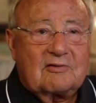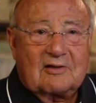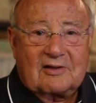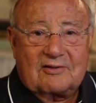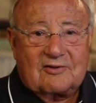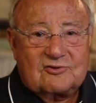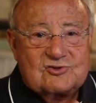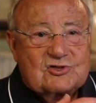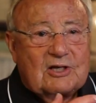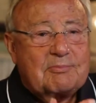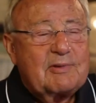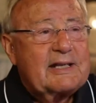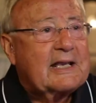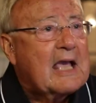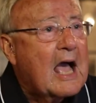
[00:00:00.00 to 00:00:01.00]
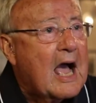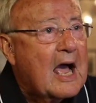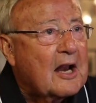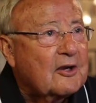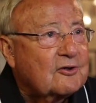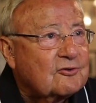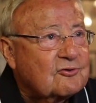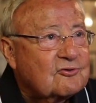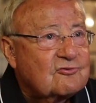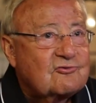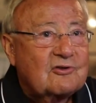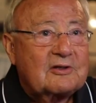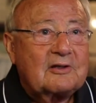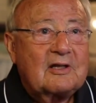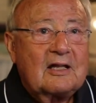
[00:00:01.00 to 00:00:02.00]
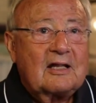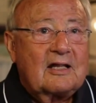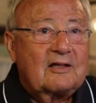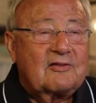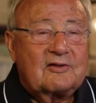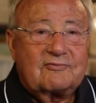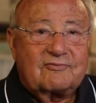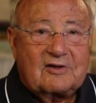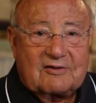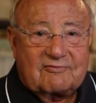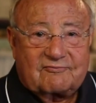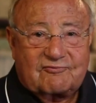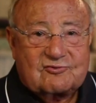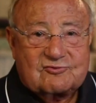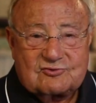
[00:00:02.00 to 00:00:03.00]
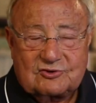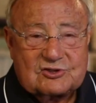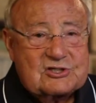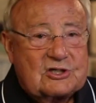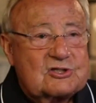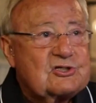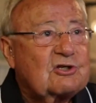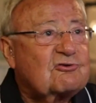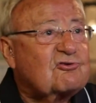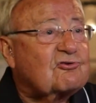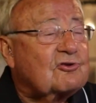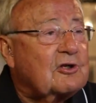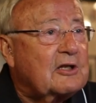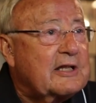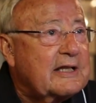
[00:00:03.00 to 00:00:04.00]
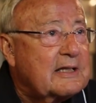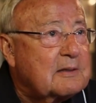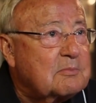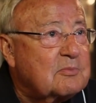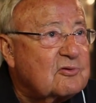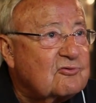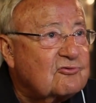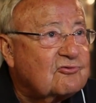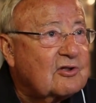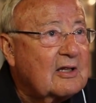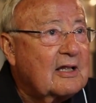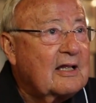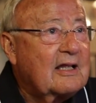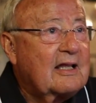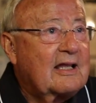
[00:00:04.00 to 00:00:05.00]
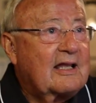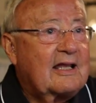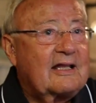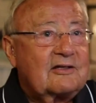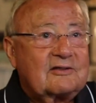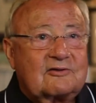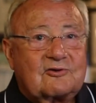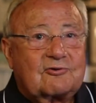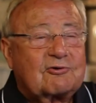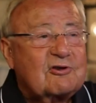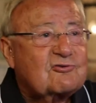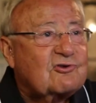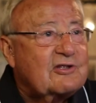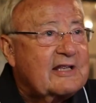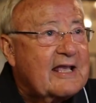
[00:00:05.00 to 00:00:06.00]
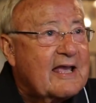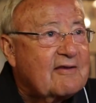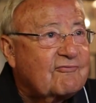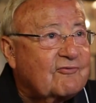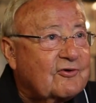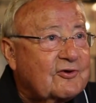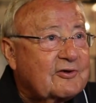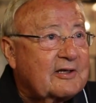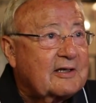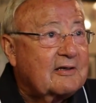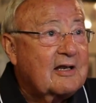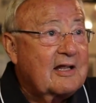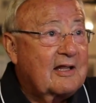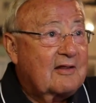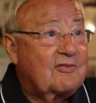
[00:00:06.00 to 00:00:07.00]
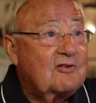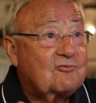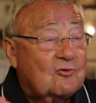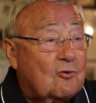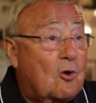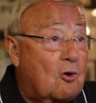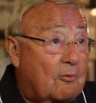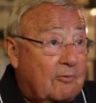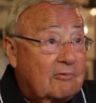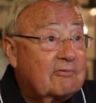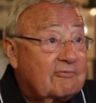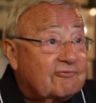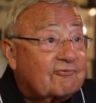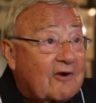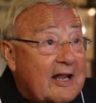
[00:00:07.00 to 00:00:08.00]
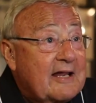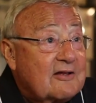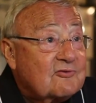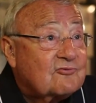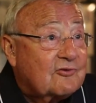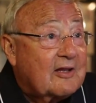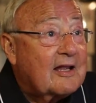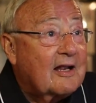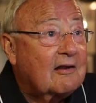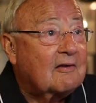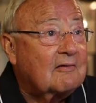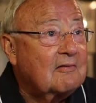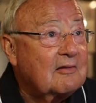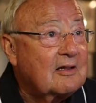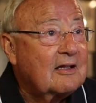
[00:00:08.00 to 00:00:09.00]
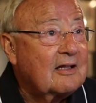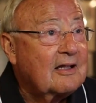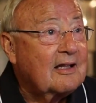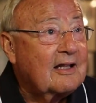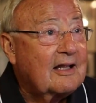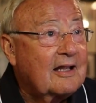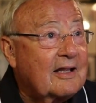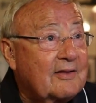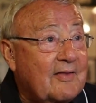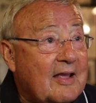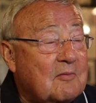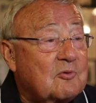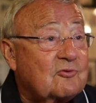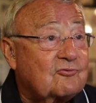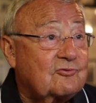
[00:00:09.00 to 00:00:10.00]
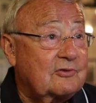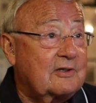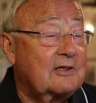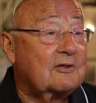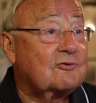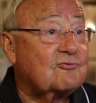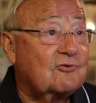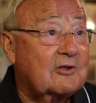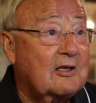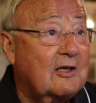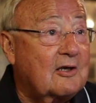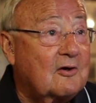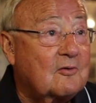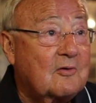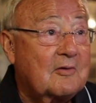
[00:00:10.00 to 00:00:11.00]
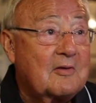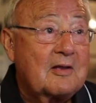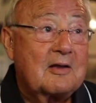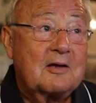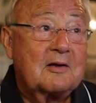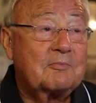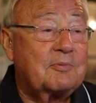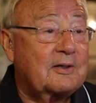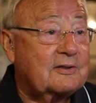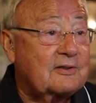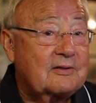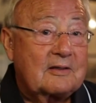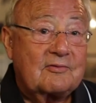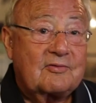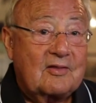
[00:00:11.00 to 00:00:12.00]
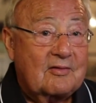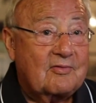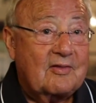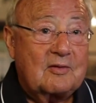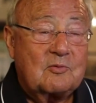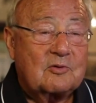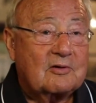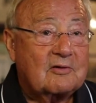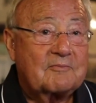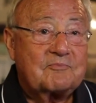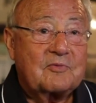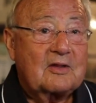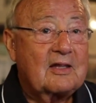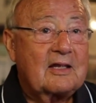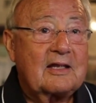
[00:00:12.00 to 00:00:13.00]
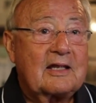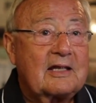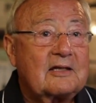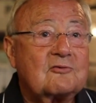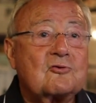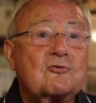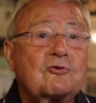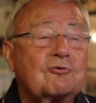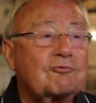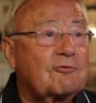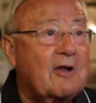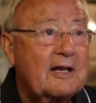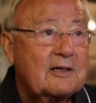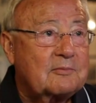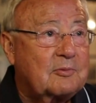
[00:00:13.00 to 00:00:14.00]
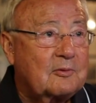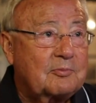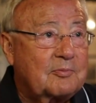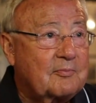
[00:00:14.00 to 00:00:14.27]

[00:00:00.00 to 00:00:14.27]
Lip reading: The Jimmy Connors and the Virginia Slims and Chrissy Everett, and these are all friends now, and that was years ago, but they were incredible.